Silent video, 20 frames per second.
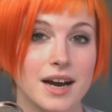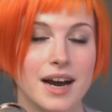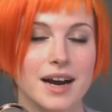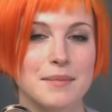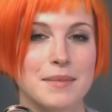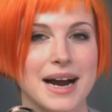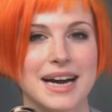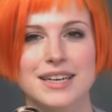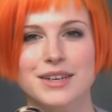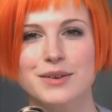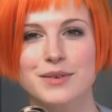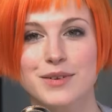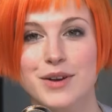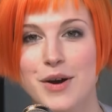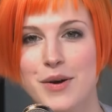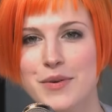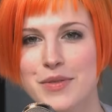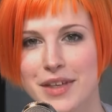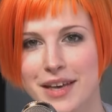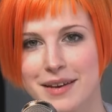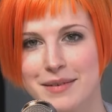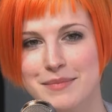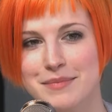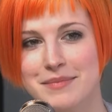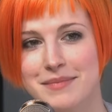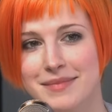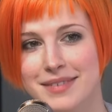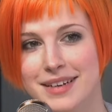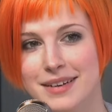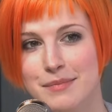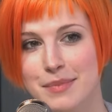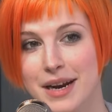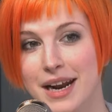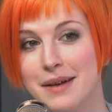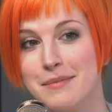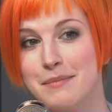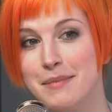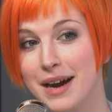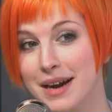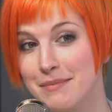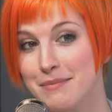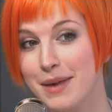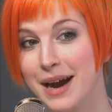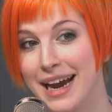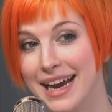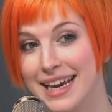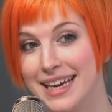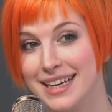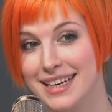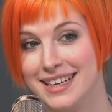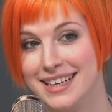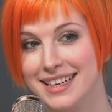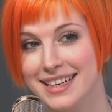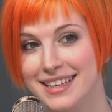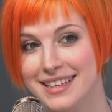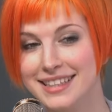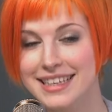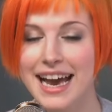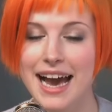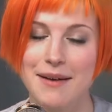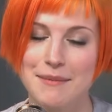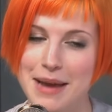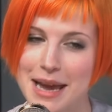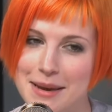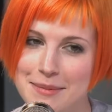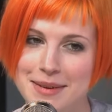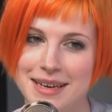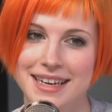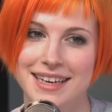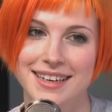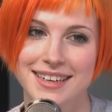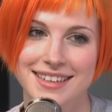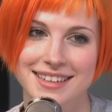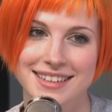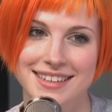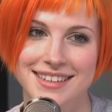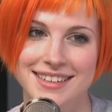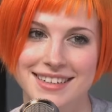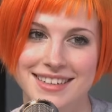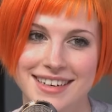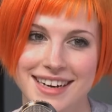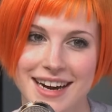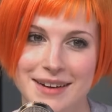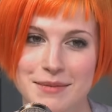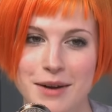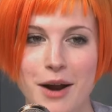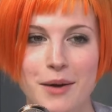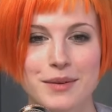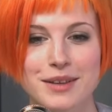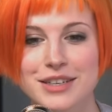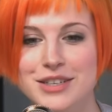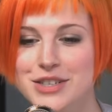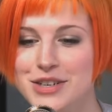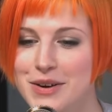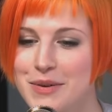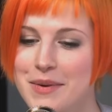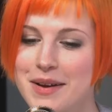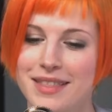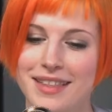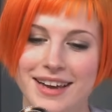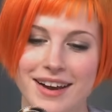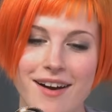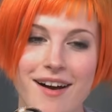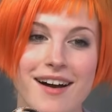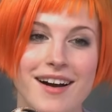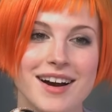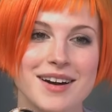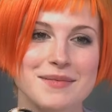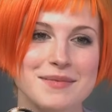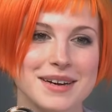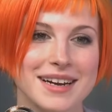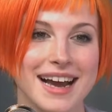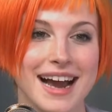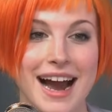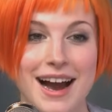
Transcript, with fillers: Um, I don't know them but, but I'm somebody surprising you. Yeah, maybe. I hope uh, so. I'm not really sure what they are, but I